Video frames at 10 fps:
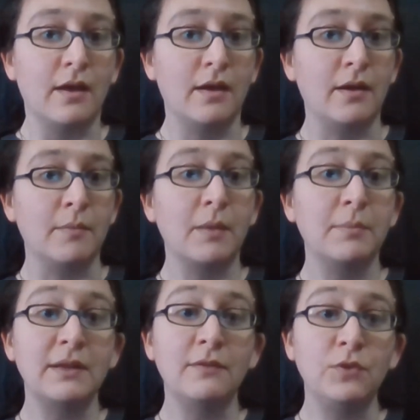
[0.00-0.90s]

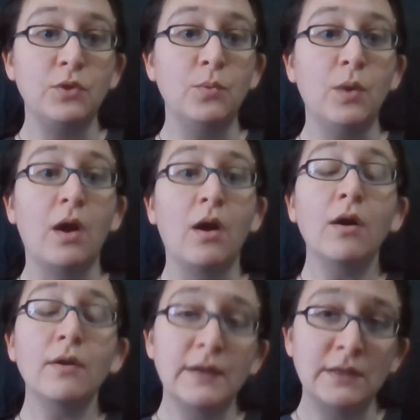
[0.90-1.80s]
But if you
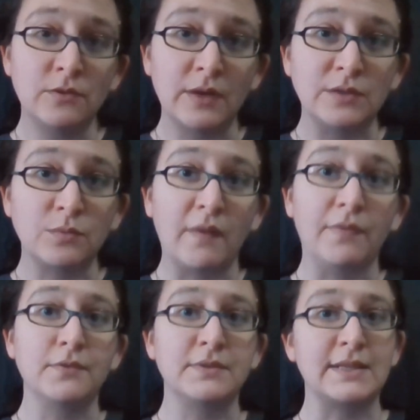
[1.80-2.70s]
are in grades
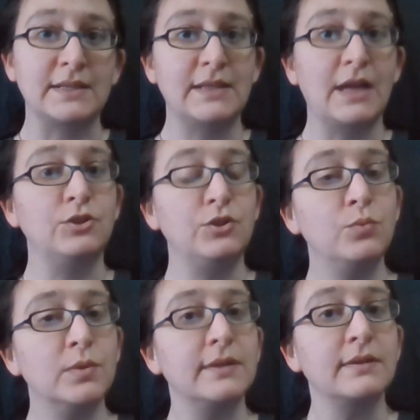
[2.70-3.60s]
1 through 6 and you
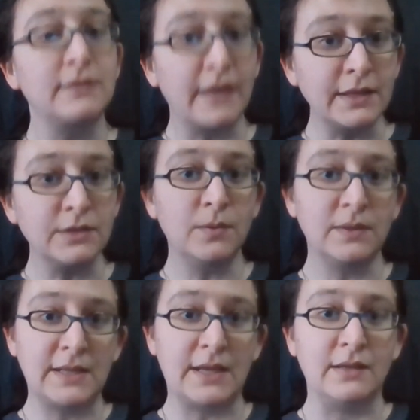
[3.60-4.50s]
would like to
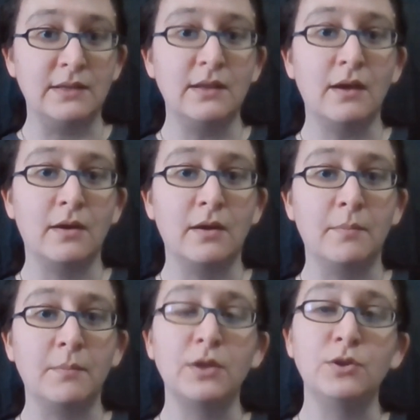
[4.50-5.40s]
attend
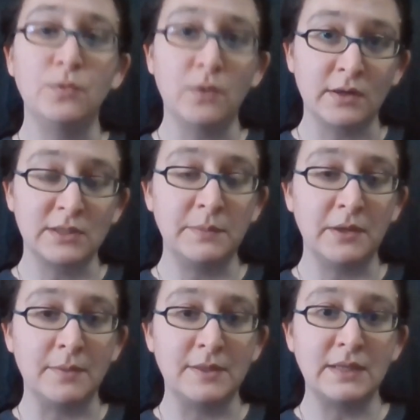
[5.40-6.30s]
and do our
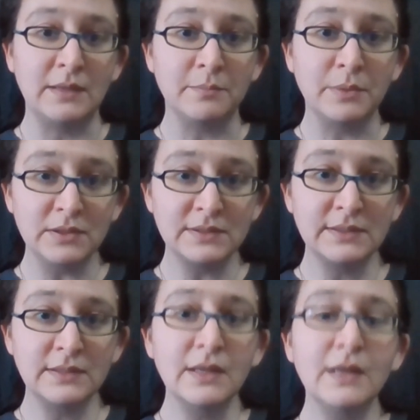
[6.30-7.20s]
experiments in
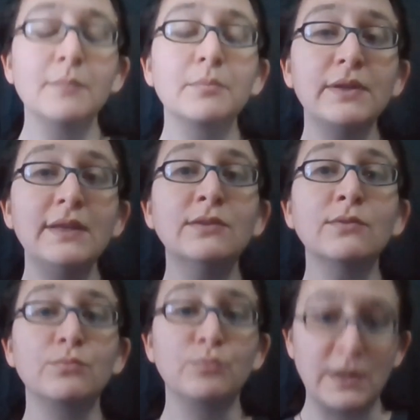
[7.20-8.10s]
person, please
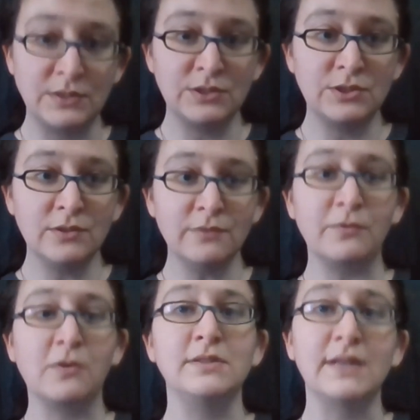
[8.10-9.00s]
register
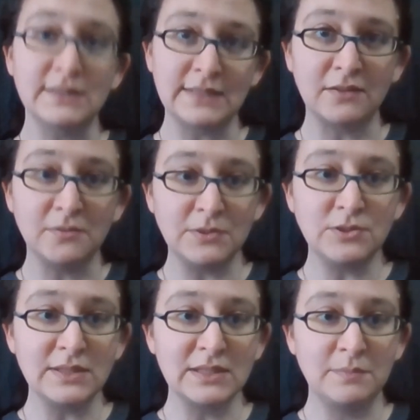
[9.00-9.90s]
for our next
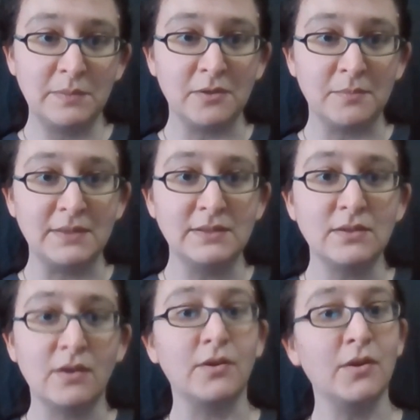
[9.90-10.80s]
elementary experiments
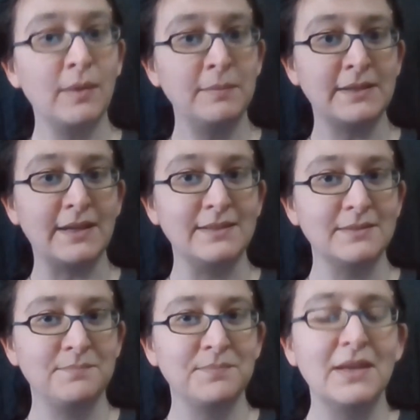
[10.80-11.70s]
on our website.
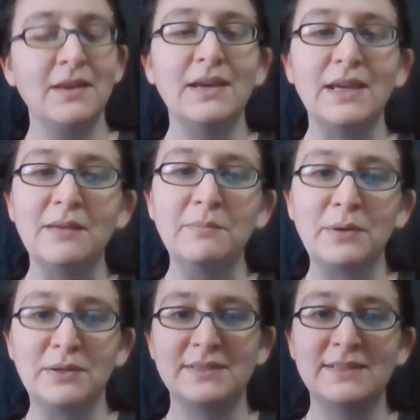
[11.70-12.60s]

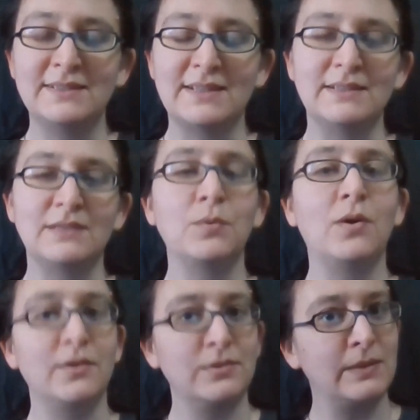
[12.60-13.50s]
In-person attendance
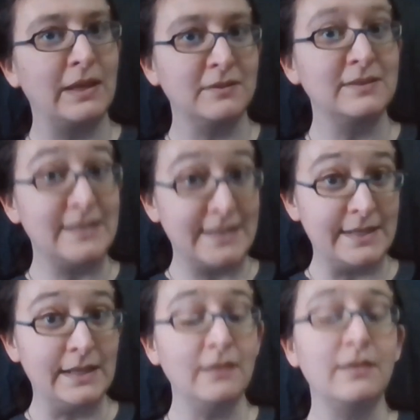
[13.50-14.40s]
will also
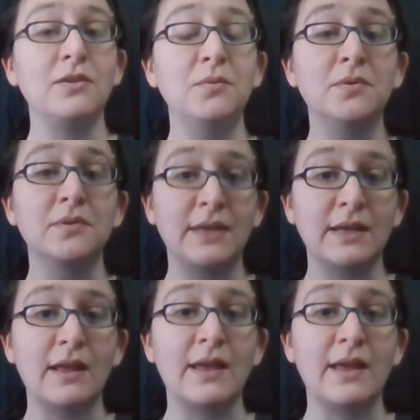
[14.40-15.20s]
guarantee that you will get